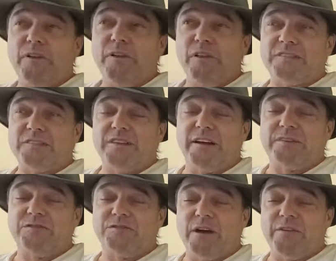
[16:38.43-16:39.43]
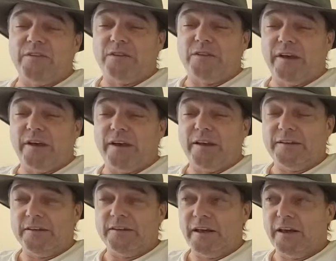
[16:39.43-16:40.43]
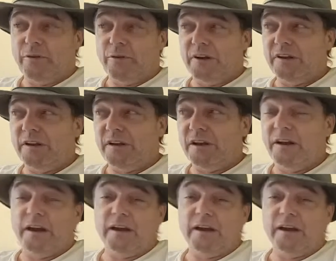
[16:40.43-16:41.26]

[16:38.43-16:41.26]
Last night I was driving till 9. Tonight I wanted to get in.